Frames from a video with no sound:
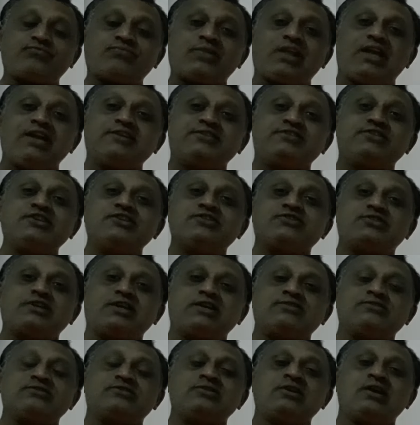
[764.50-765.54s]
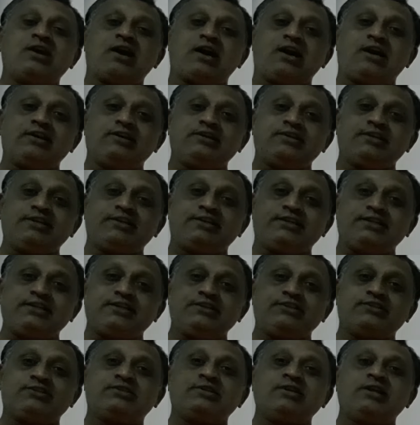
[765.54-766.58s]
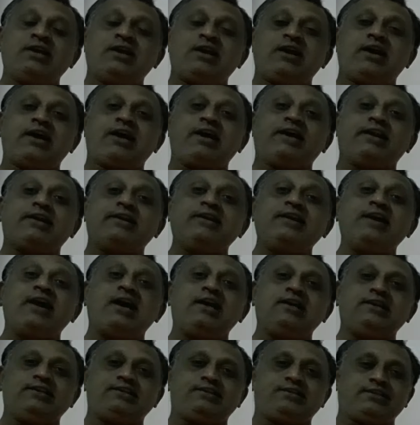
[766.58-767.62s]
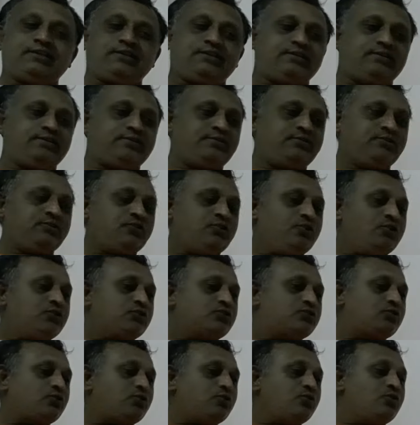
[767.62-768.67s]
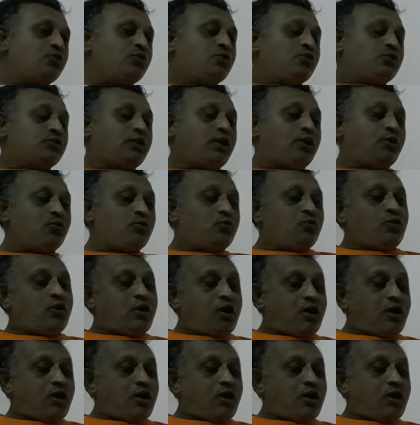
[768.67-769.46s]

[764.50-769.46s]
existence and it is a reality. So now